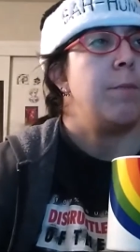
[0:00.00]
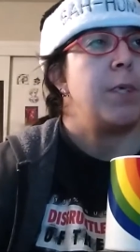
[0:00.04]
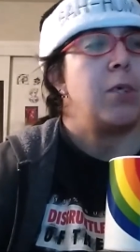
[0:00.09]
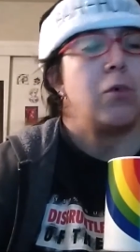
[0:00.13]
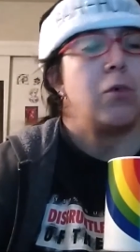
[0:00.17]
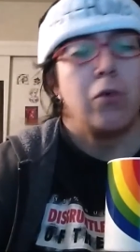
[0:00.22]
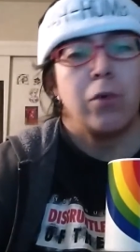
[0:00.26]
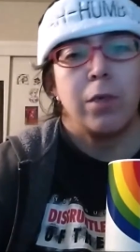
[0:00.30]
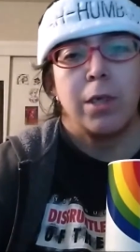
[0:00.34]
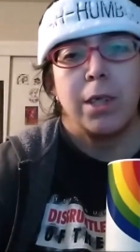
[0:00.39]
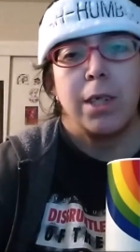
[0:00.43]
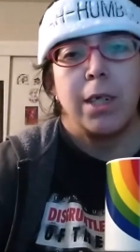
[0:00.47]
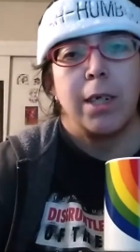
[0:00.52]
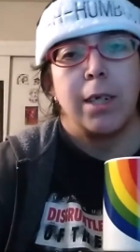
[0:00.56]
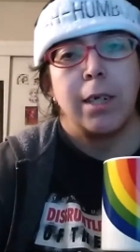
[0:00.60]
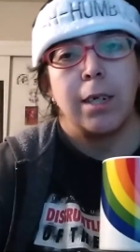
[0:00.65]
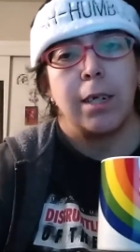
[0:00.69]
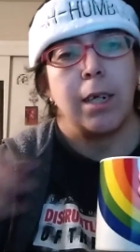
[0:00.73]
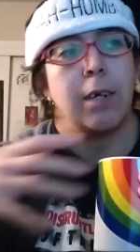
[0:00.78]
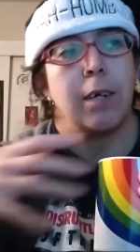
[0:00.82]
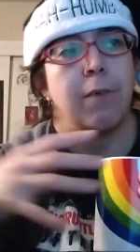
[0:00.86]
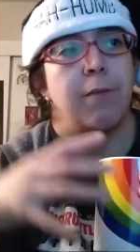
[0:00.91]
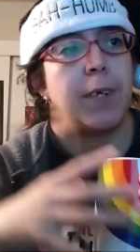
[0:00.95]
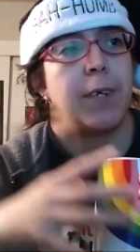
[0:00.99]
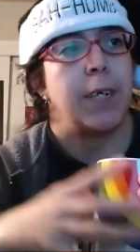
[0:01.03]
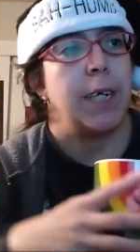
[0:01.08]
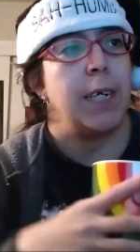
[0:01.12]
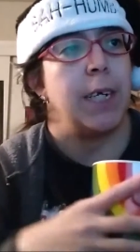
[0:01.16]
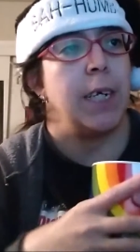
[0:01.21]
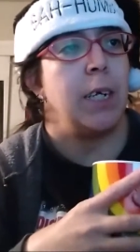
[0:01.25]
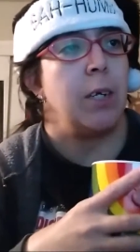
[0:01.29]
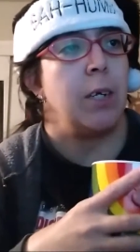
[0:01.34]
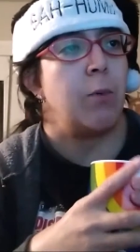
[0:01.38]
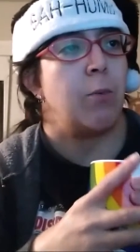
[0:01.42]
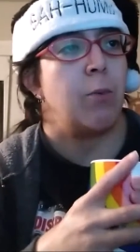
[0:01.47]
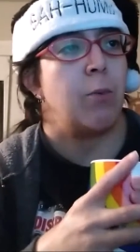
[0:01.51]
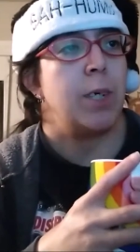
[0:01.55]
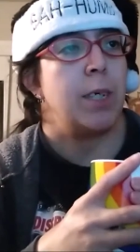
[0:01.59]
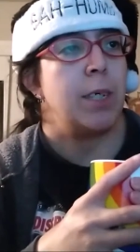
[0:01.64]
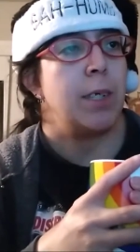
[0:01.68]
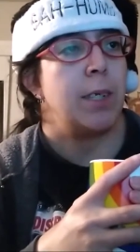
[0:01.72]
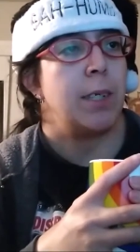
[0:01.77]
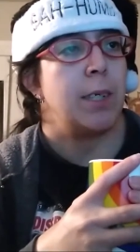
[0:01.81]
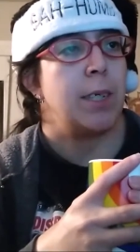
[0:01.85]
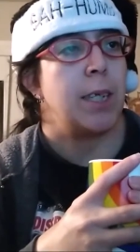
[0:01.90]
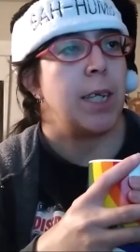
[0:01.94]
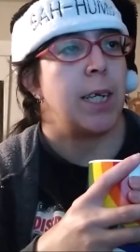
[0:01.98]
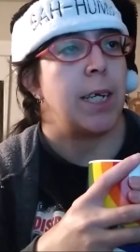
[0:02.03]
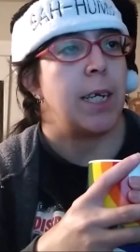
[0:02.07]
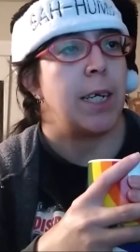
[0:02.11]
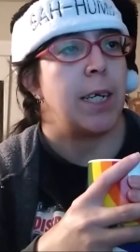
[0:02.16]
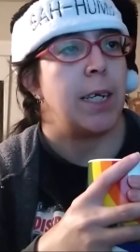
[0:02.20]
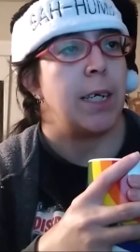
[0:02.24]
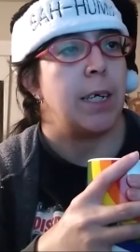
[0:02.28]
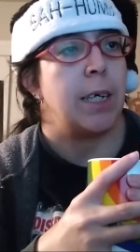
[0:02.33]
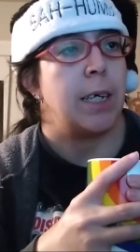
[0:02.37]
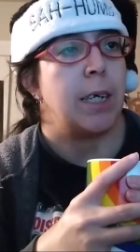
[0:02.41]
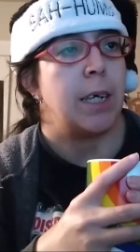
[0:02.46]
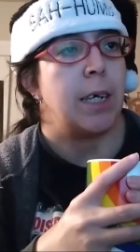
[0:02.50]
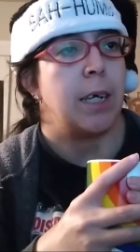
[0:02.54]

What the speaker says: interesting enough, he was the